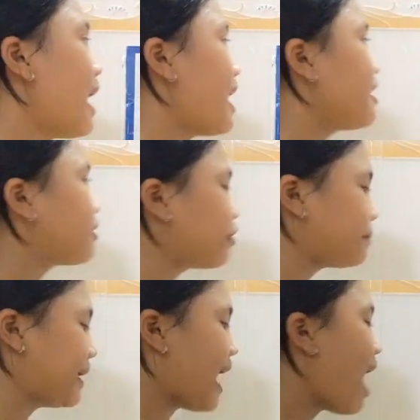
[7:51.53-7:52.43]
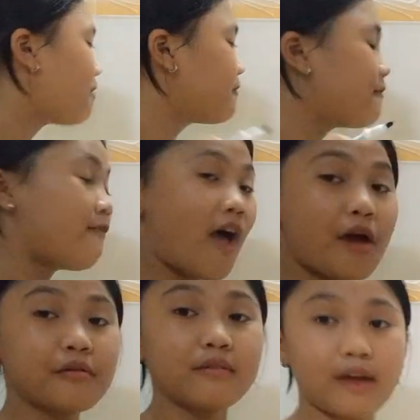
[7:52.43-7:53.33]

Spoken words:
and it could be a very,